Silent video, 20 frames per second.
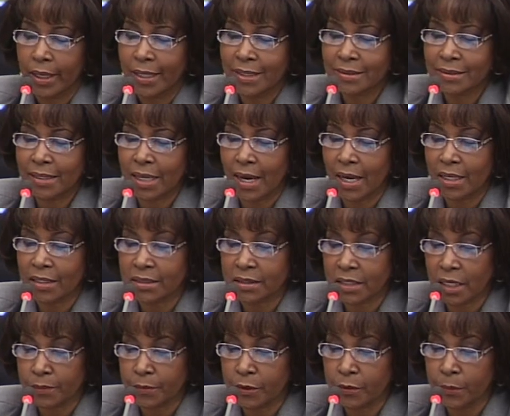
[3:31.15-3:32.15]
It's not
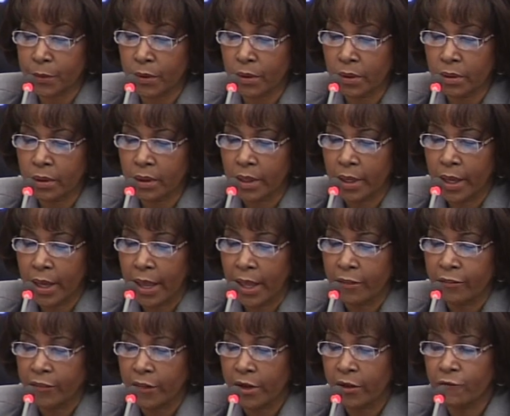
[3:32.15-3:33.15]
acceptable,
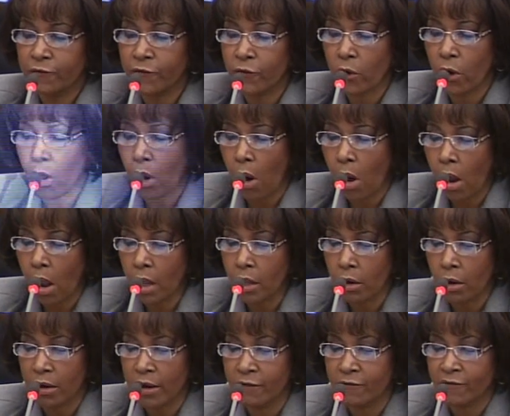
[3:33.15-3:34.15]
and therefore
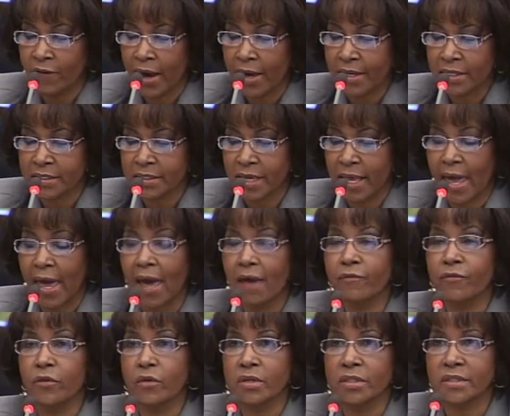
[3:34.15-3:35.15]
all are invited to
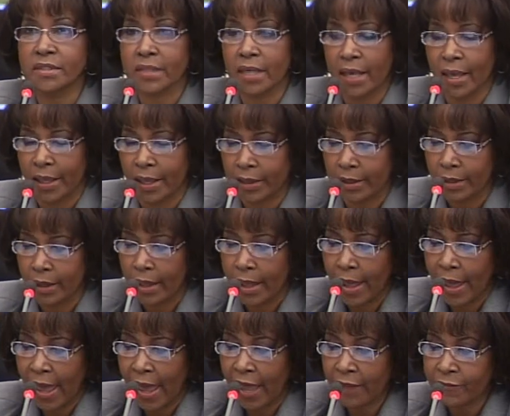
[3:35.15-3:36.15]
have your say
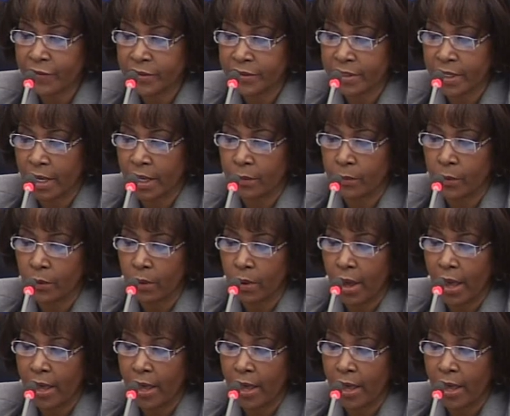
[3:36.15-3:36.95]
at the table.